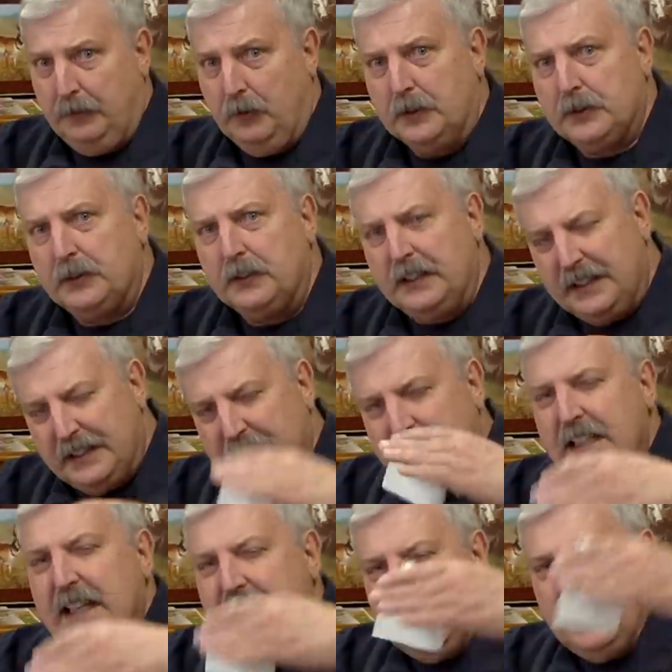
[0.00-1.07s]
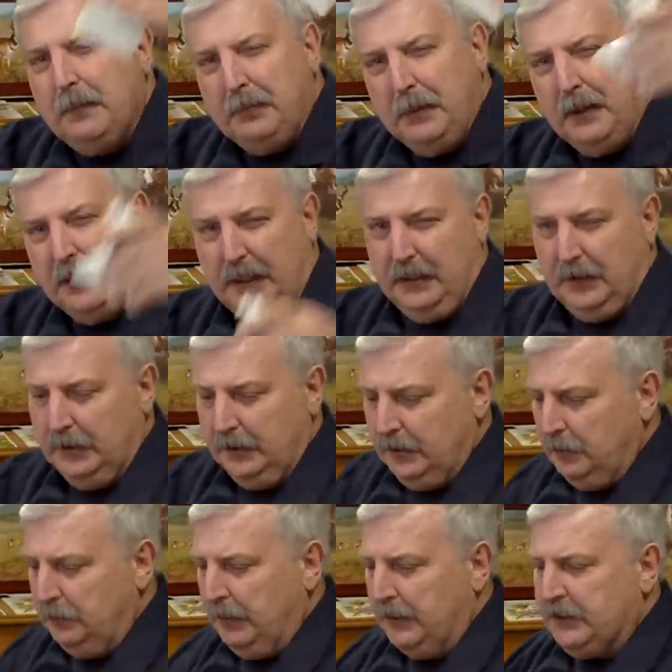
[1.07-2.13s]
for it. So you sneak up on it,
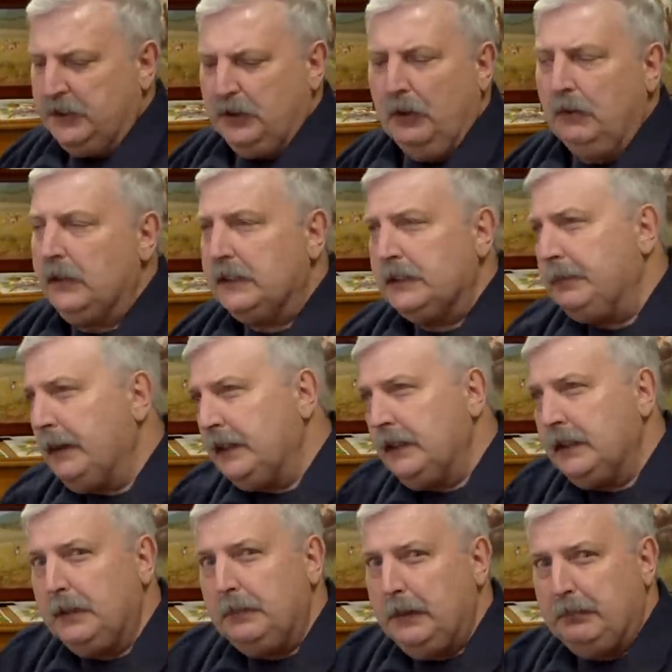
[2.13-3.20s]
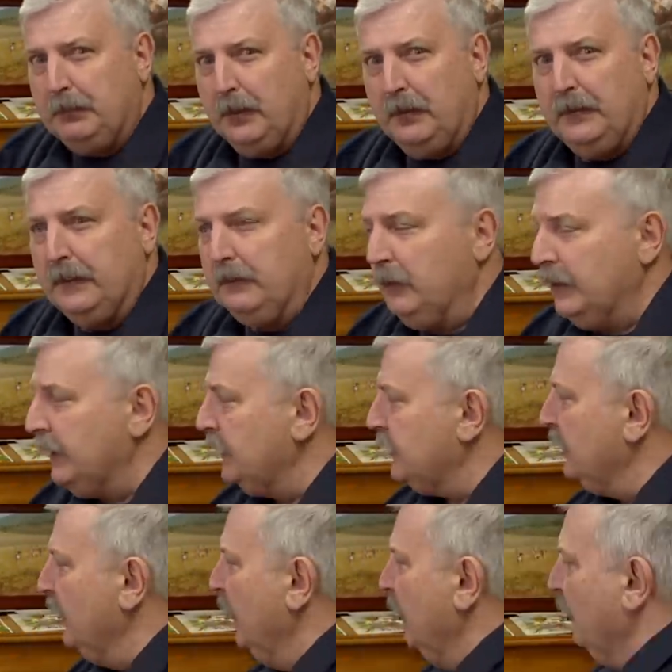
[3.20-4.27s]
little bits. Don't expect it to be perfect with
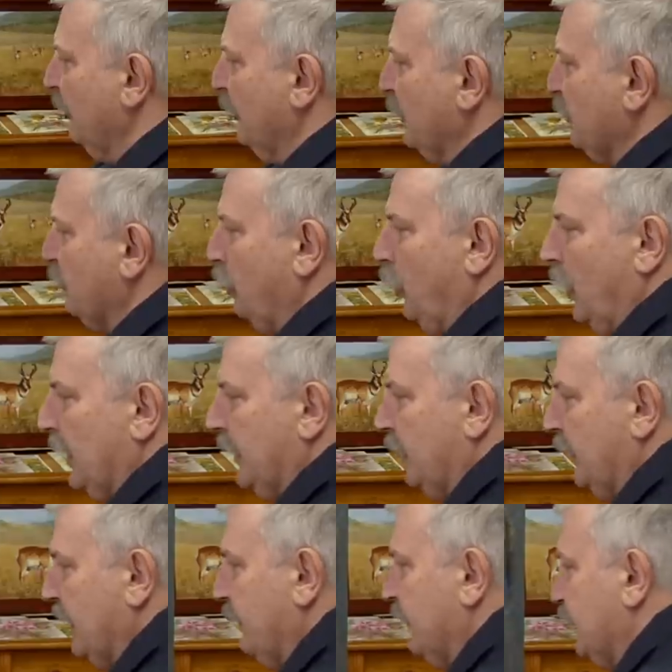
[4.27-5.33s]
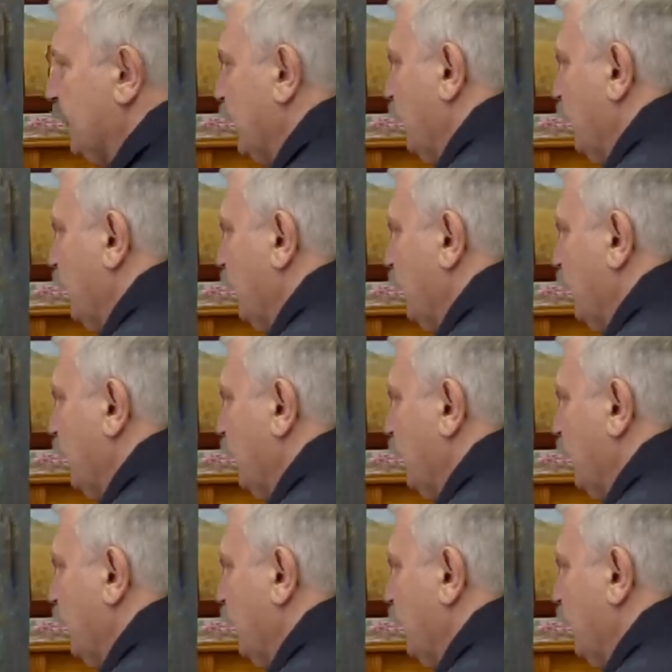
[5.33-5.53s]
its first one or even